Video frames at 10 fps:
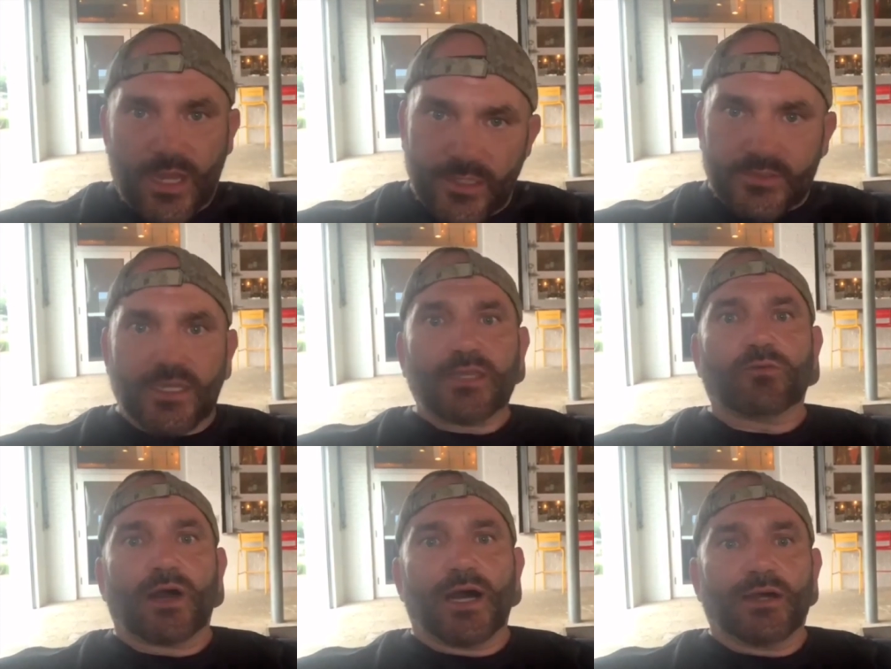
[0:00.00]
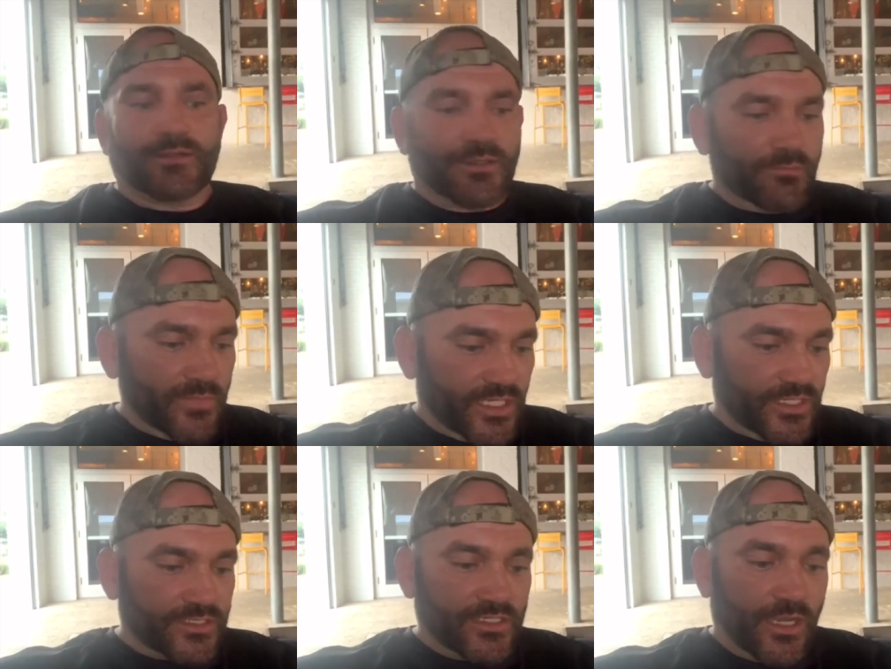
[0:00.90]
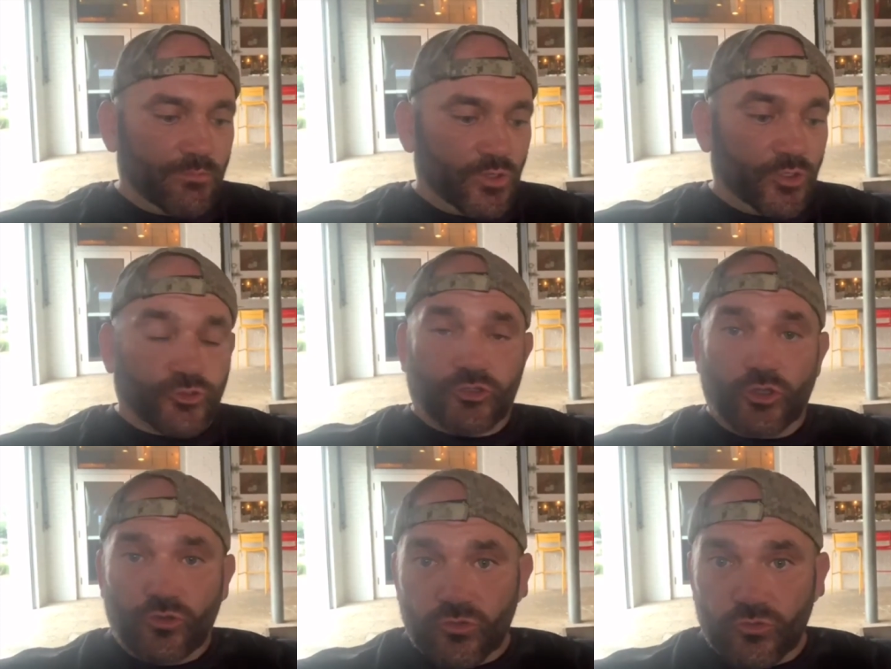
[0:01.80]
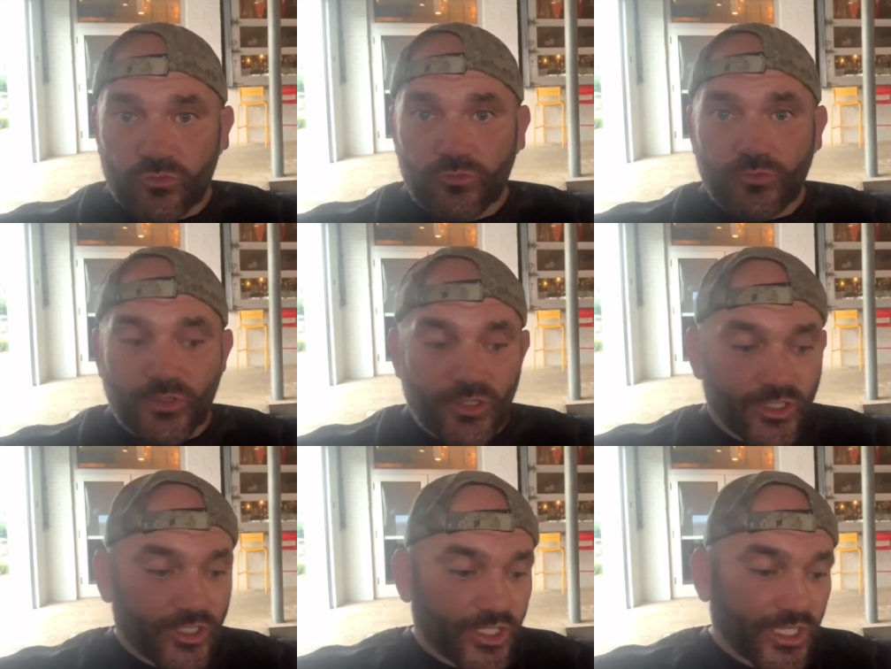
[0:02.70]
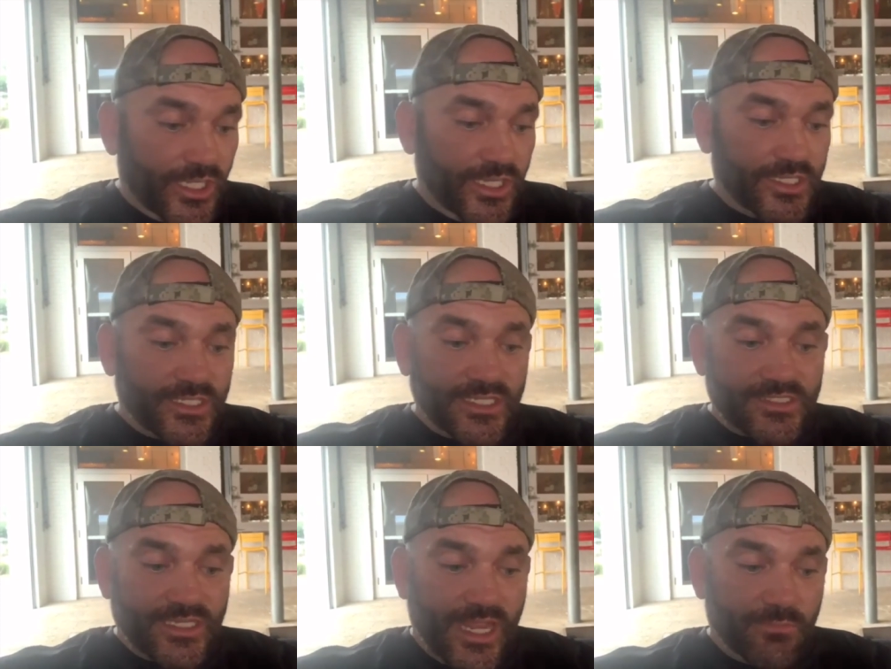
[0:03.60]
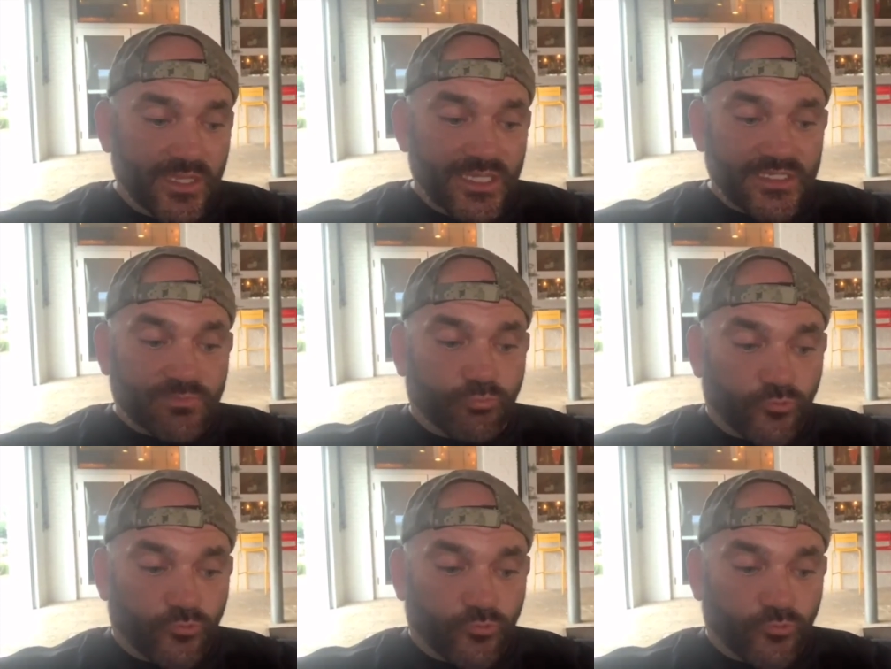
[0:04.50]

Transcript: I'll tell you why. Because number 2, his name is